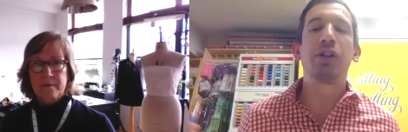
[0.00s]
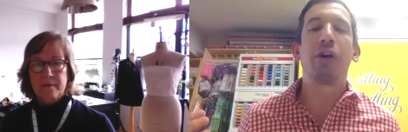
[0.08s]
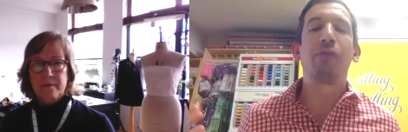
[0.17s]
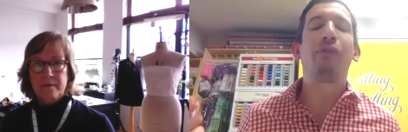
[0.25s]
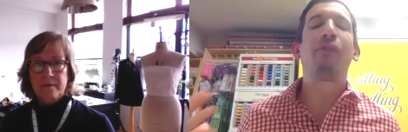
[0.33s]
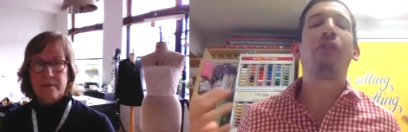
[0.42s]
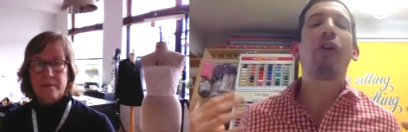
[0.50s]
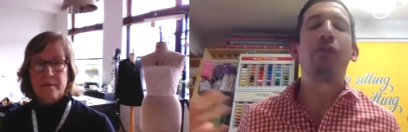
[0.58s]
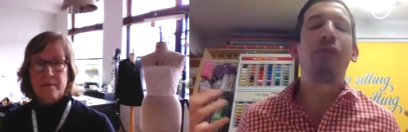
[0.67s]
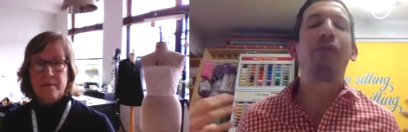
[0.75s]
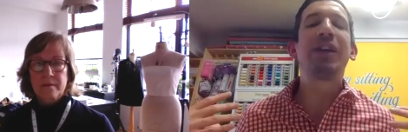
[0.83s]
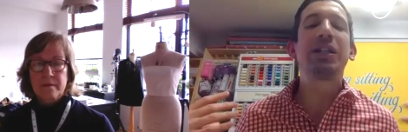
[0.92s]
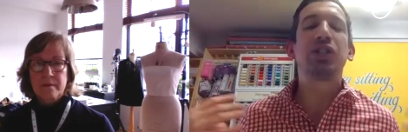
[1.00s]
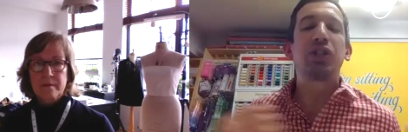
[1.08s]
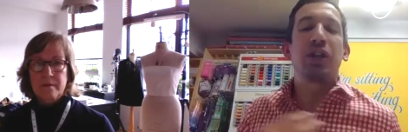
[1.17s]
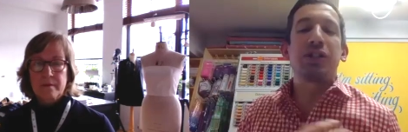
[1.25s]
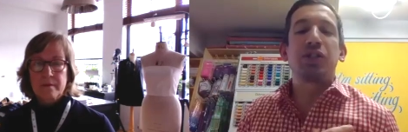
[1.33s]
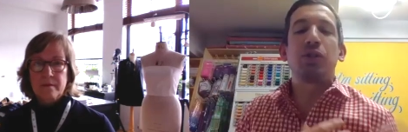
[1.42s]
Speaker 1: know f-
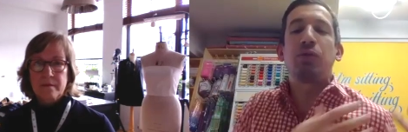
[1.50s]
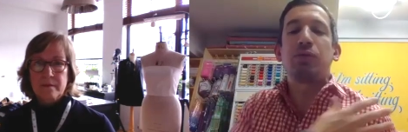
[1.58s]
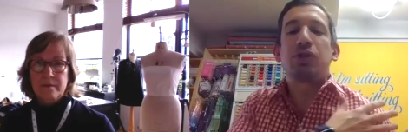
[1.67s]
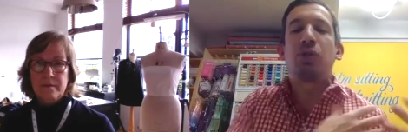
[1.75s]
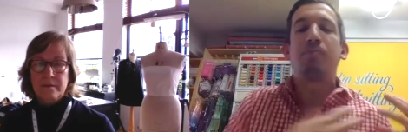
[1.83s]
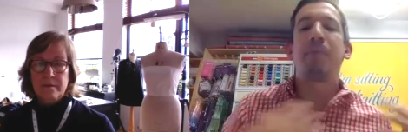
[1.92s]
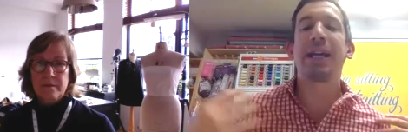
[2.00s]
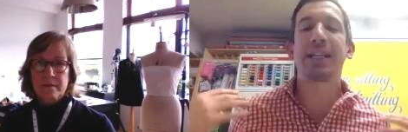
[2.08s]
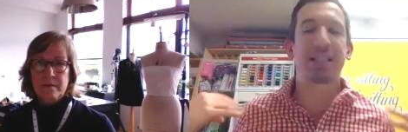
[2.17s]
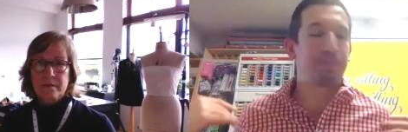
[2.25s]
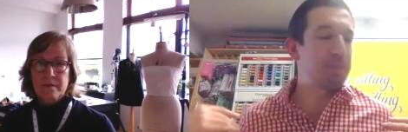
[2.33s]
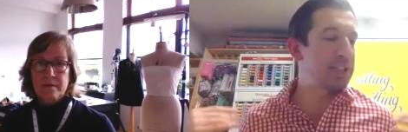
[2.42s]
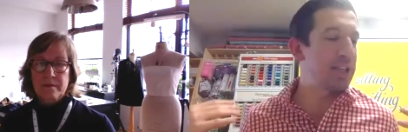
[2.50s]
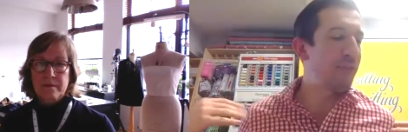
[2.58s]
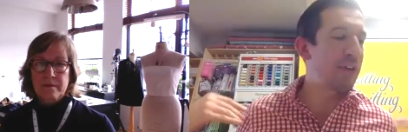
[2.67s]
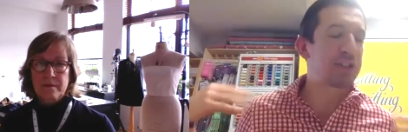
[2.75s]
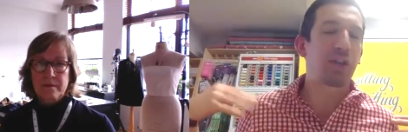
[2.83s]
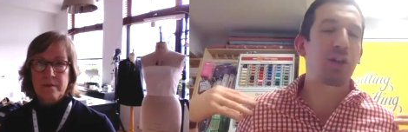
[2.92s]
feature to to make
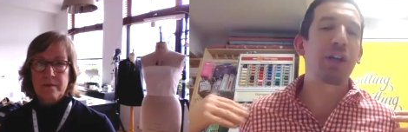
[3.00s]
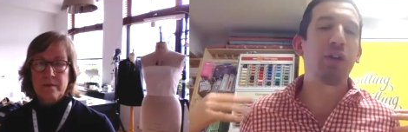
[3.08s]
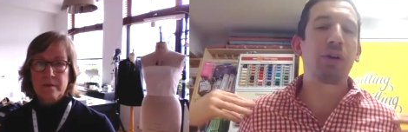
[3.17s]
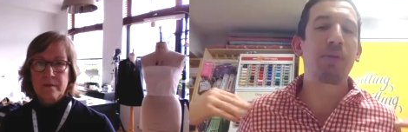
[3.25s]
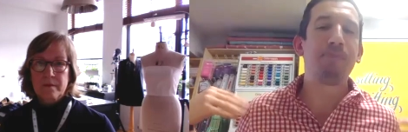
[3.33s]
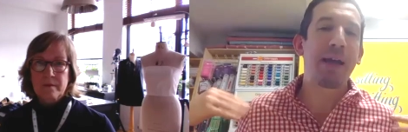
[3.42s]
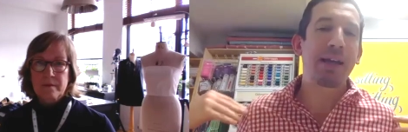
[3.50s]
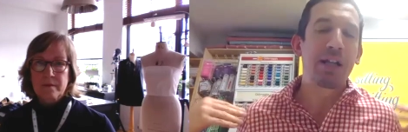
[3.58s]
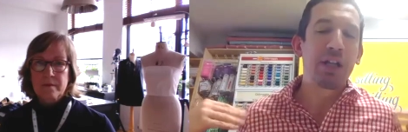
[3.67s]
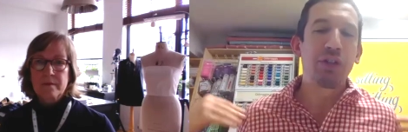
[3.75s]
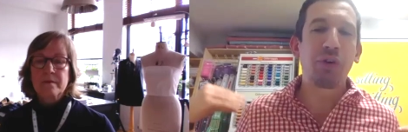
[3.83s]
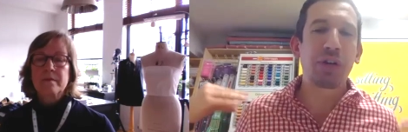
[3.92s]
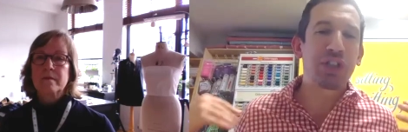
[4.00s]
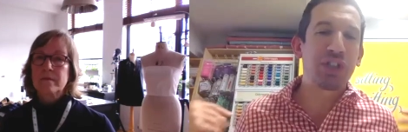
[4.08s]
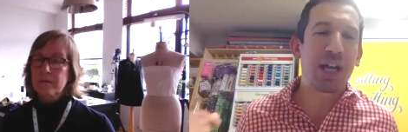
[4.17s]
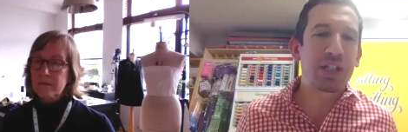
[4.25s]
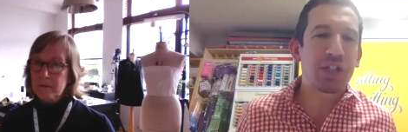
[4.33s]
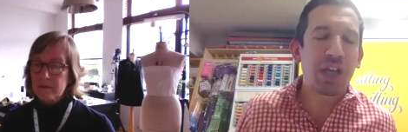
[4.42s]
specific so like you can make you could
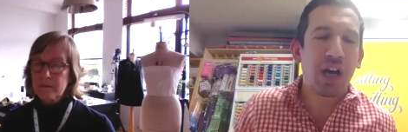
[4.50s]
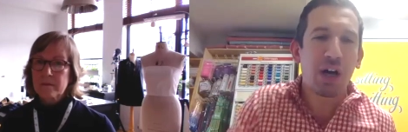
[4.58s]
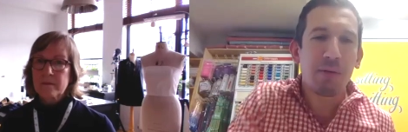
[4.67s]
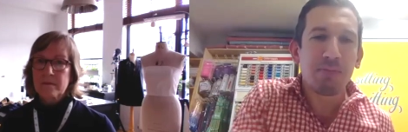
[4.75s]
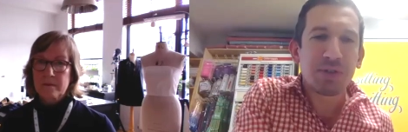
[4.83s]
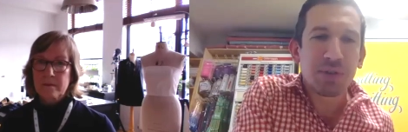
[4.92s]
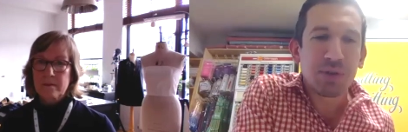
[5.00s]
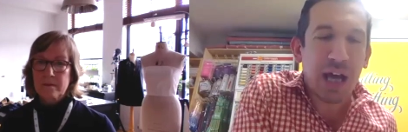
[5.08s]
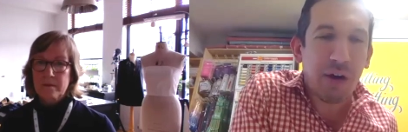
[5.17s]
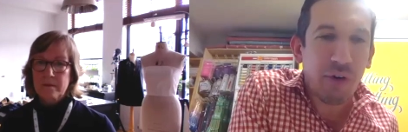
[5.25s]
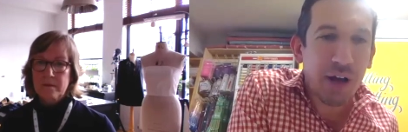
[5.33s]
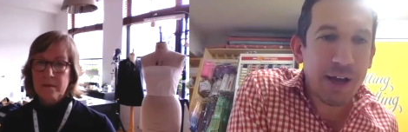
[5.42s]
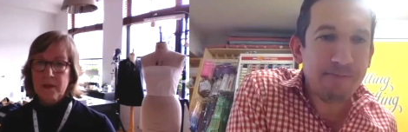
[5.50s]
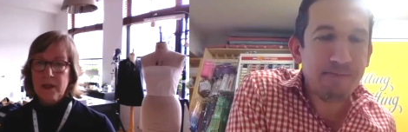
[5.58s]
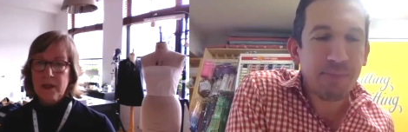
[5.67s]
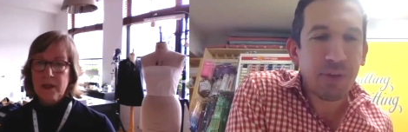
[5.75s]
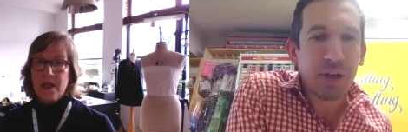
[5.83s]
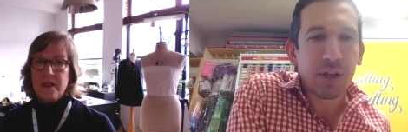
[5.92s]
change the arms is that right
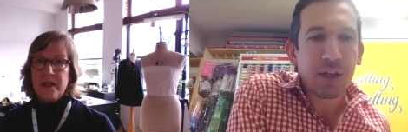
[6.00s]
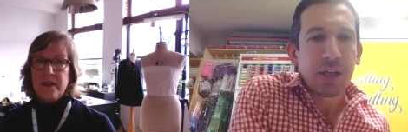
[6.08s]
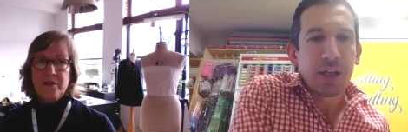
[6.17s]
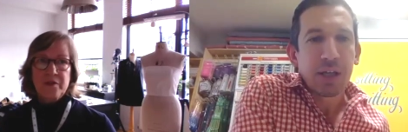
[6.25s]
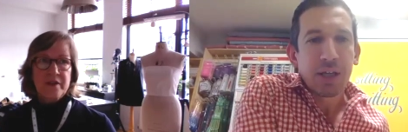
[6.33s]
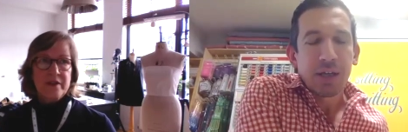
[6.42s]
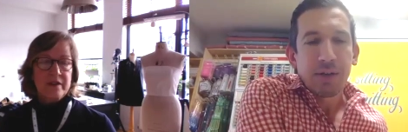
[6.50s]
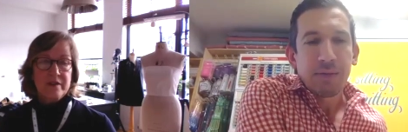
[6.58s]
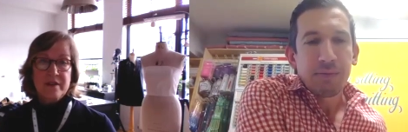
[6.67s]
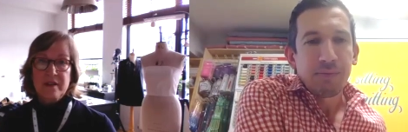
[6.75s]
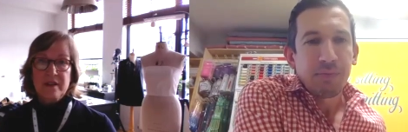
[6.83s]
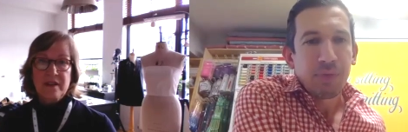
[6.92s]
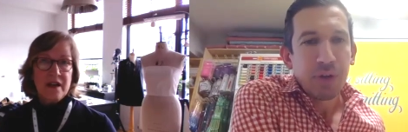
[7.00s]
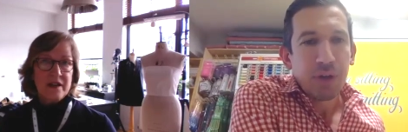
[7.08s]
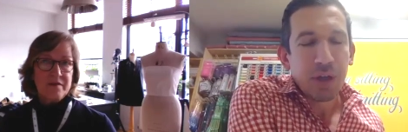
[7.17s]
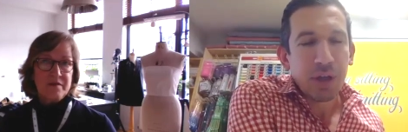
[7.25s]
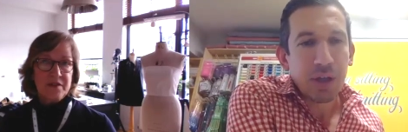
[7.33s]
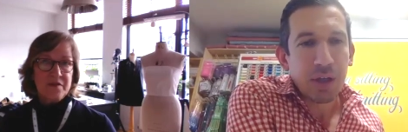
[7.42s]
Speaker 2: yes you could there's a lot
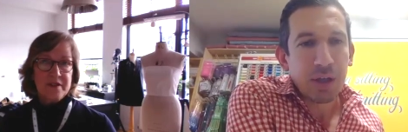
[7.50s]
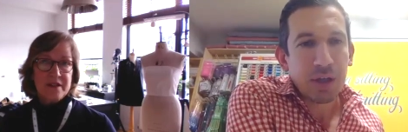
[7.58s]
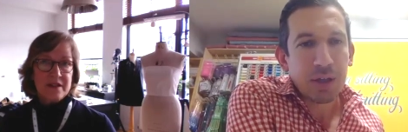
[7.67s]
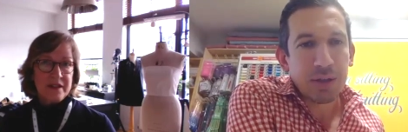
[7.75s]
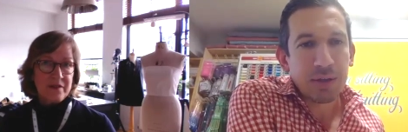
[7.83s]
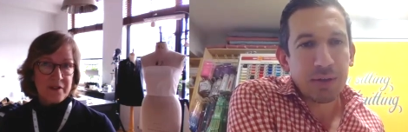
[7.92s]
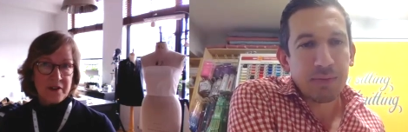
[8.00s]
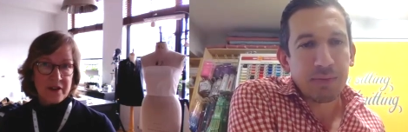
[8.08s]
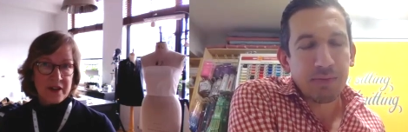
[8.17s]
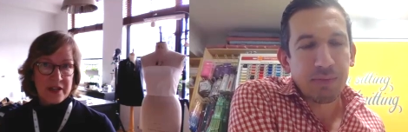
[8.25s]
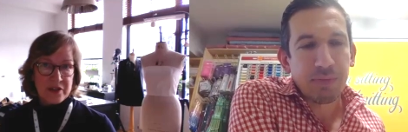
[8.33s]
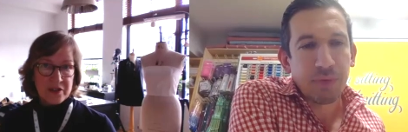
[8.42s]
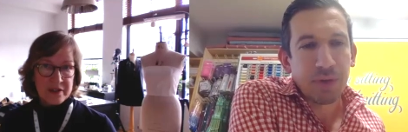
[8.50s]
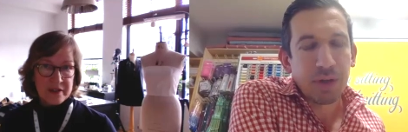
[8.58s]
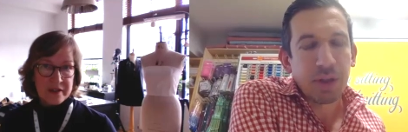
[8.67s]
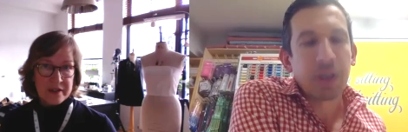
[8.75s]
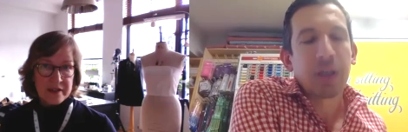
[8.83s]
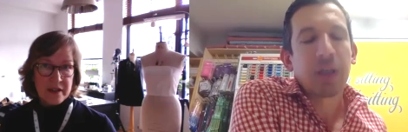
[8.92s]
of different sleeve
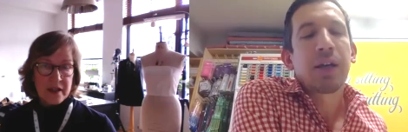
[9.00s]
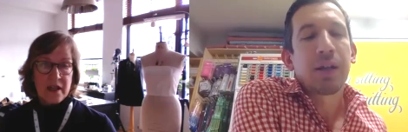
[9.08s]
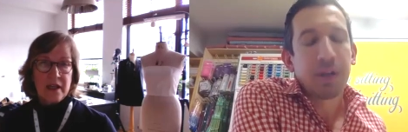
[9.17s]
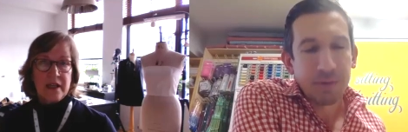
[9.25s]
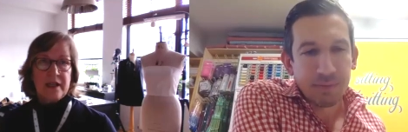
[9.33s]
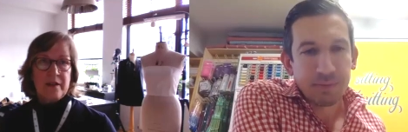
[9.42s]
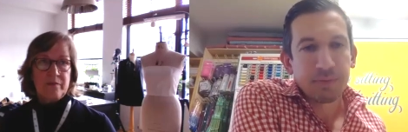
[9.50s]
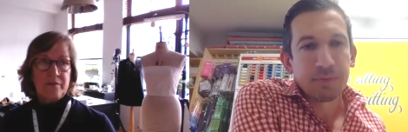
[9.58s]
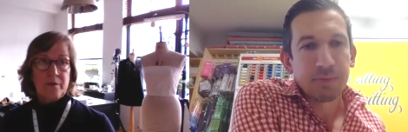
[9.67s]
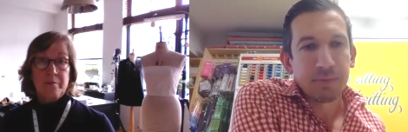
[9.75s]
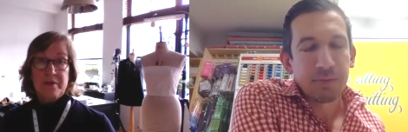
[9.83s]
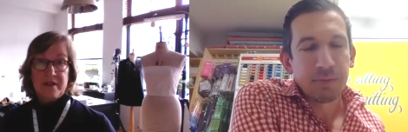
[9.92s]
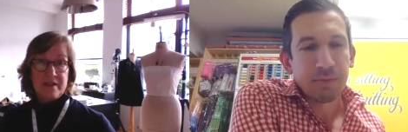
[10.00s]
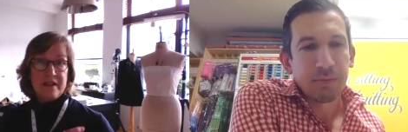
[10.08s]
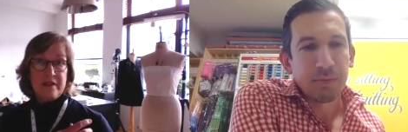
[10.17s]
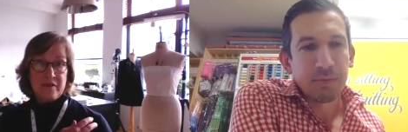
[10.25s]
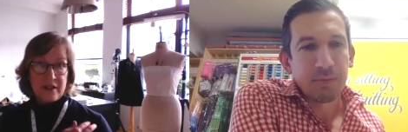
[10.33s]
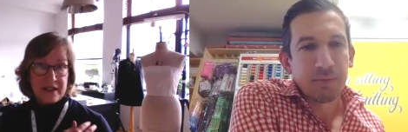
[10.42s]
variations um, from
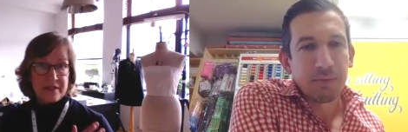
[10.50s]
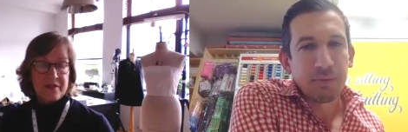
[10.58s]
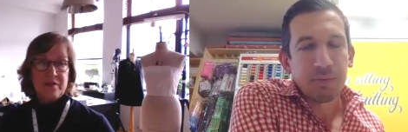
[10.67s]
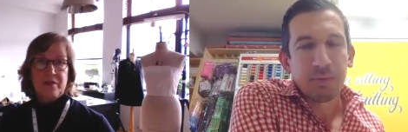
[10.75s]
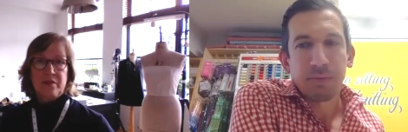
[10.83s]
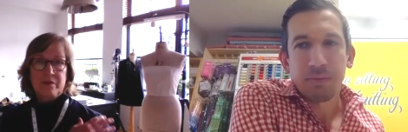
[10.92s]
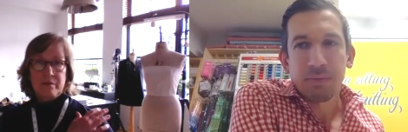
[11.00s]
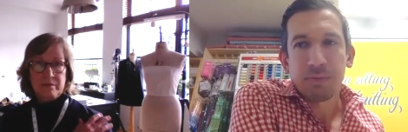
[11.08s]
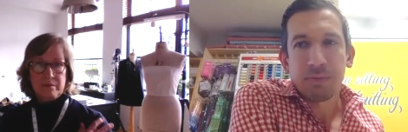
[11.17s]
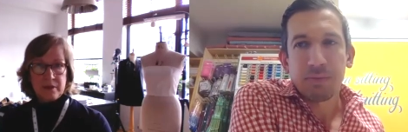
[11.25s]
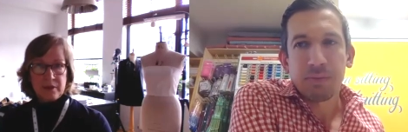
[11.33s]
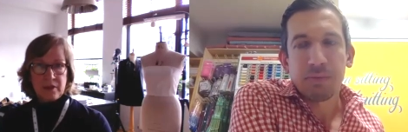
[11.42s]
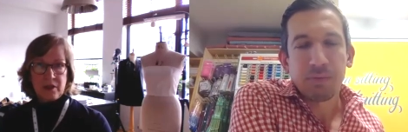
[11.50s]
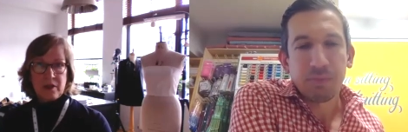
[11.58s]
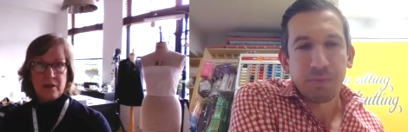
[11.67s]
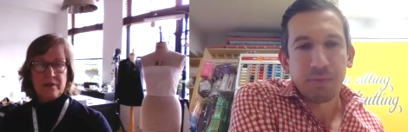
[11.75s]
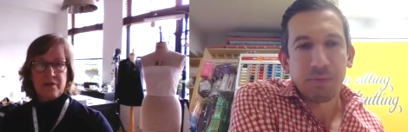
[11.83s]
sleeveless to long